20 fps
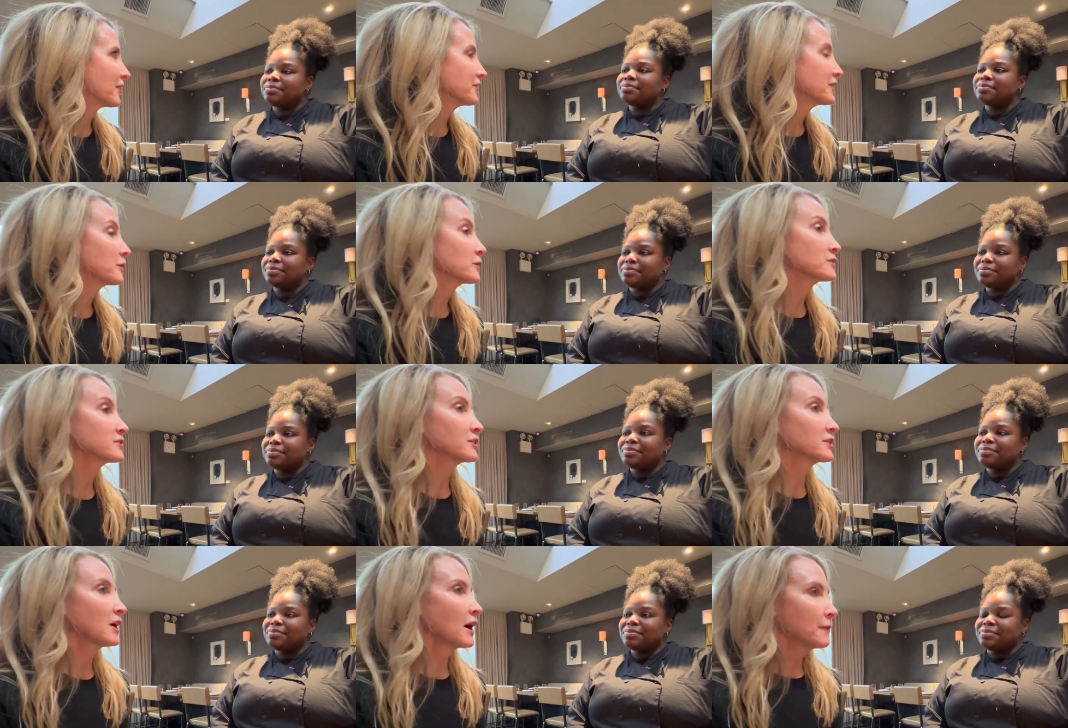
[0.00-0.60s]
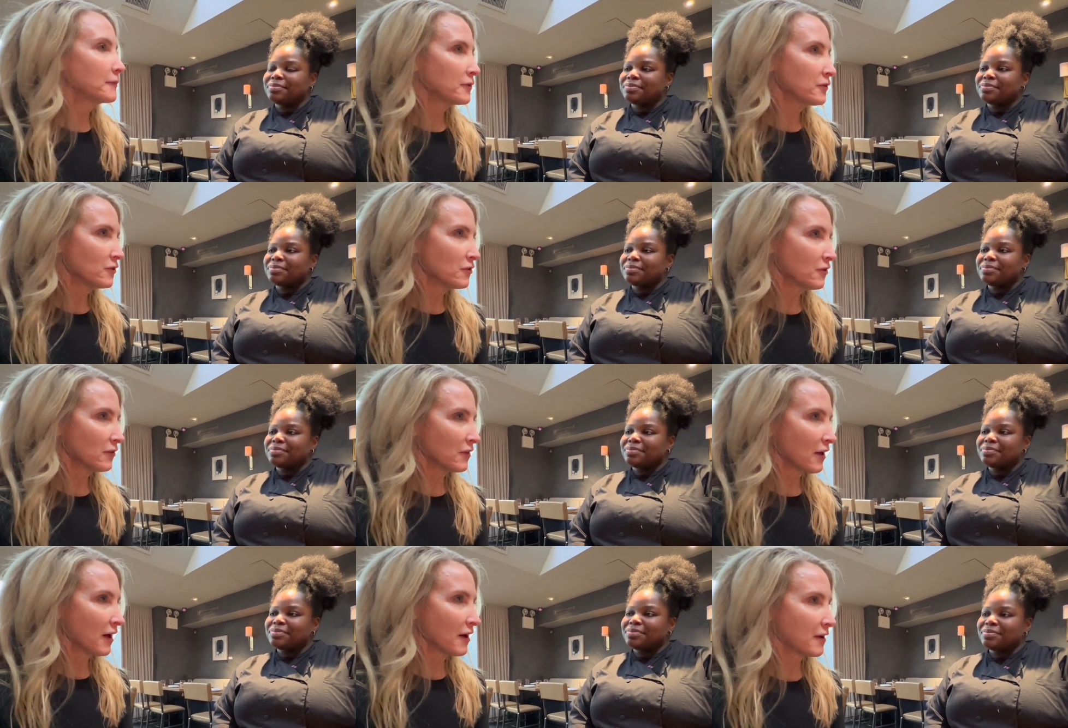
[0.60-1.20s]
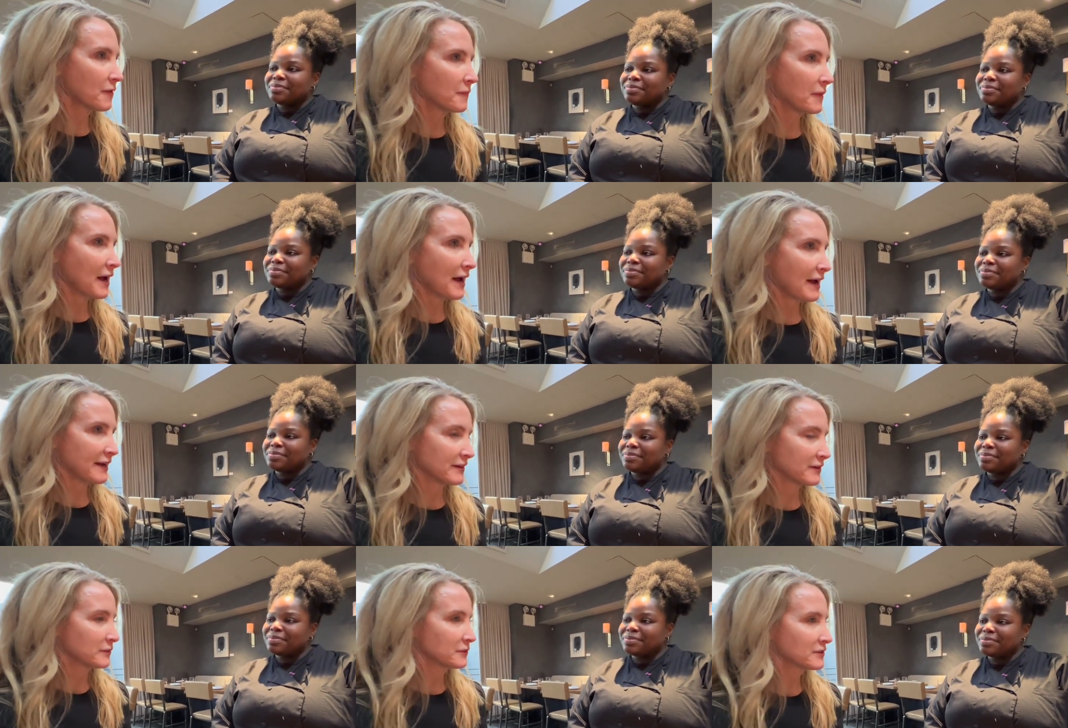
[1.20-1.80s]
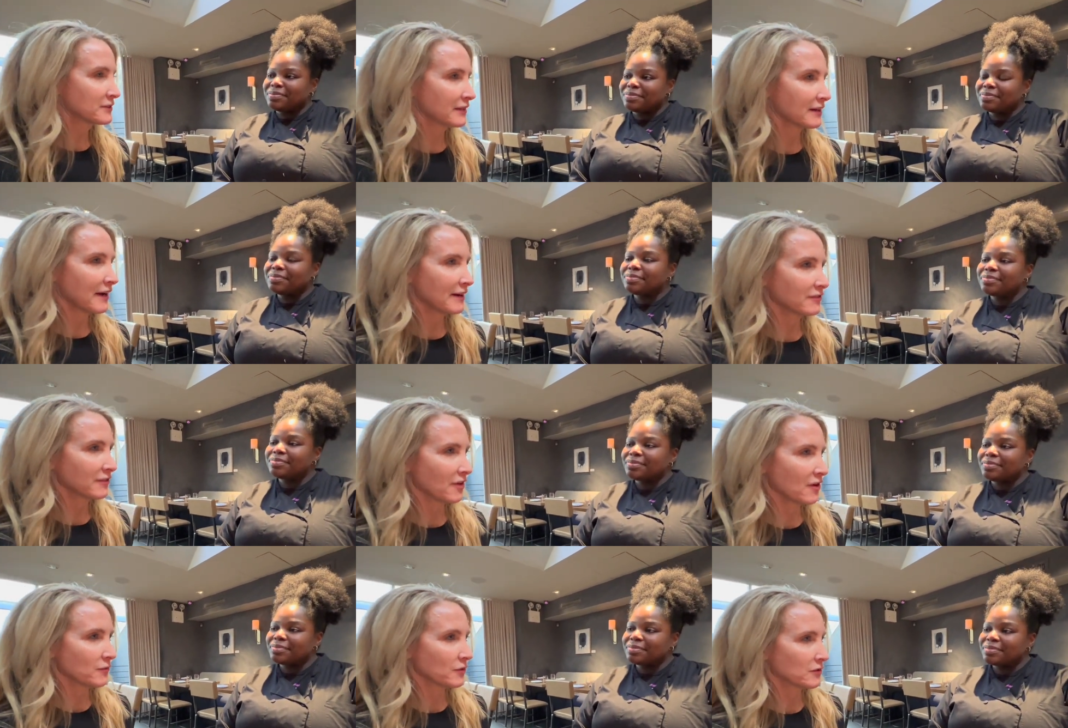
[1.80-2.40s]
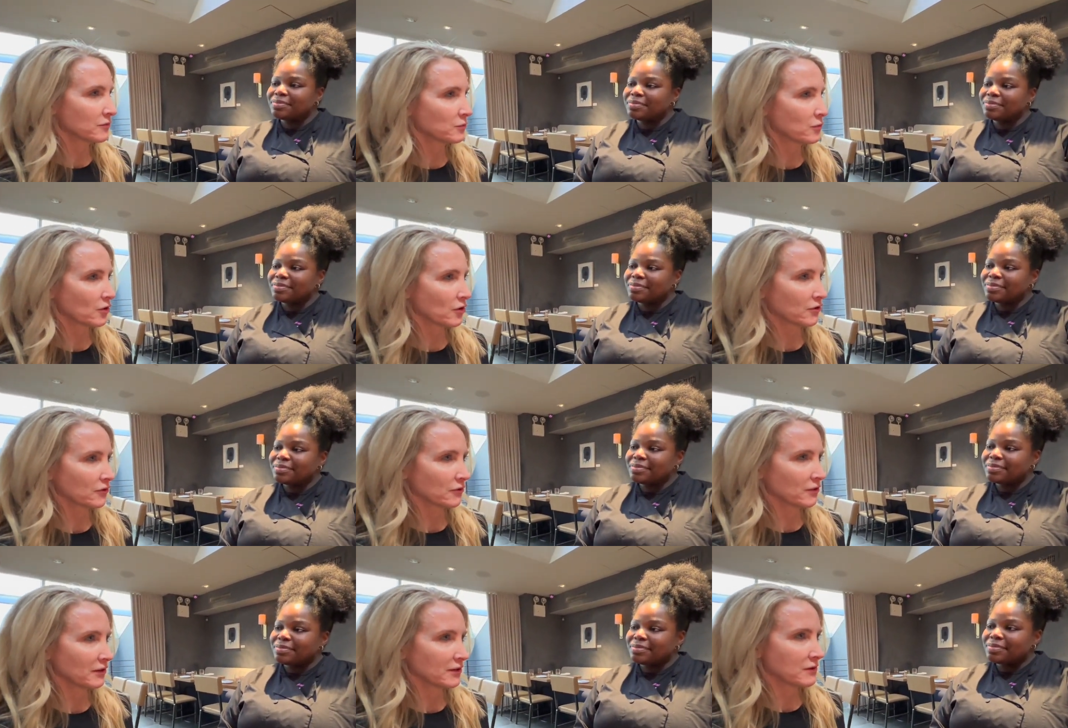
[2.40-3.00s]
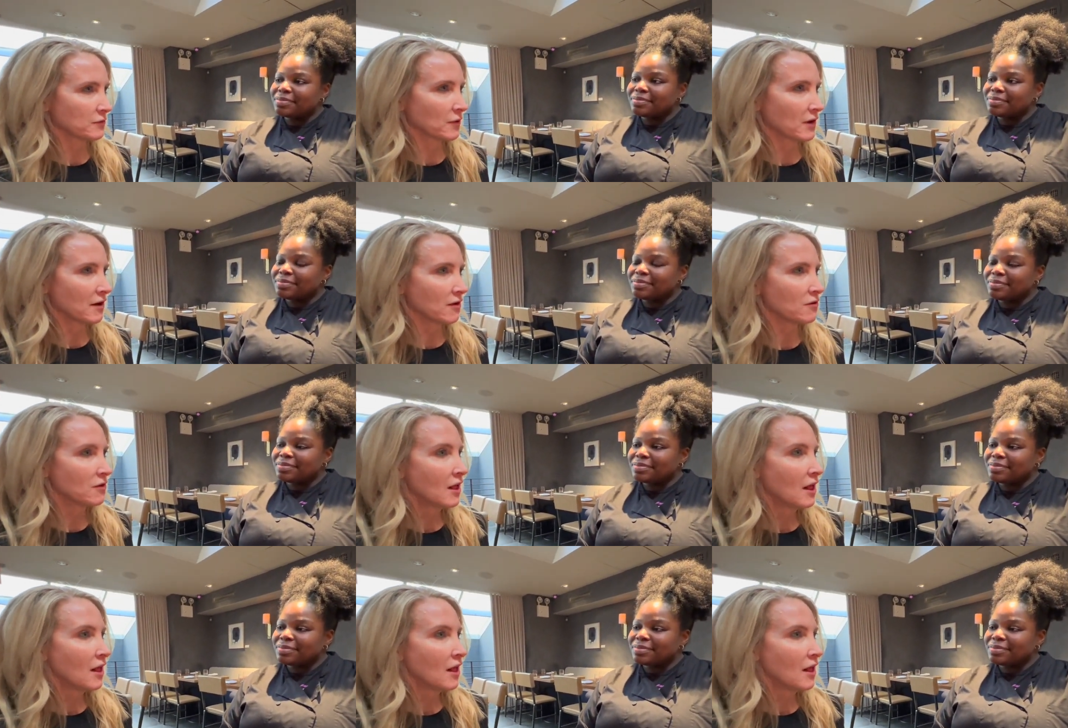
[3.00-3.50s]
Speaker 1: There was a couple um, items that I thought would work really well: